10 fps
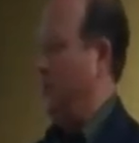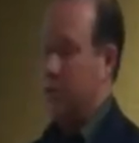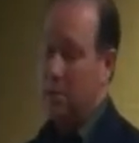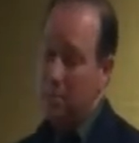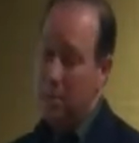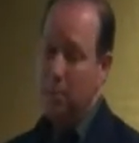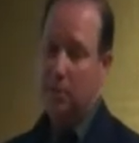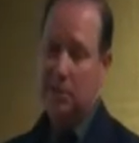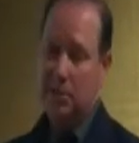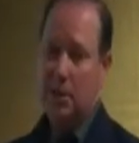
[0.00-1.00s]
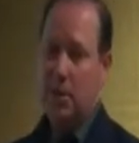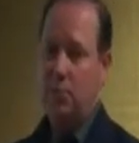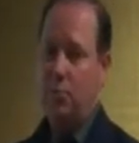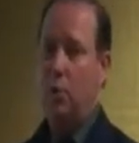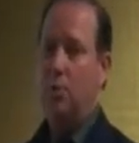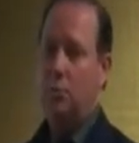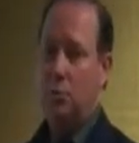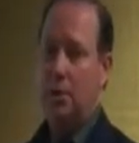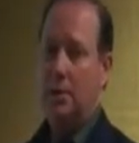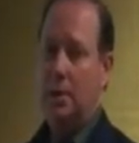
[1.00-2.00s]
and some people it's as high as
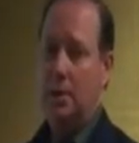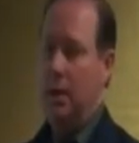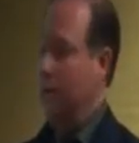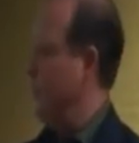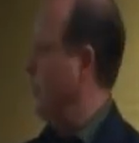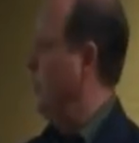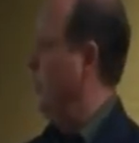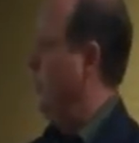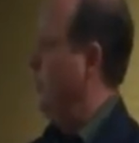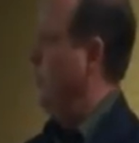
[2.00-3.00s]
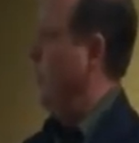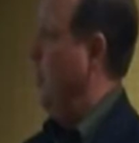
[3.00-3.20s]
40% today. If you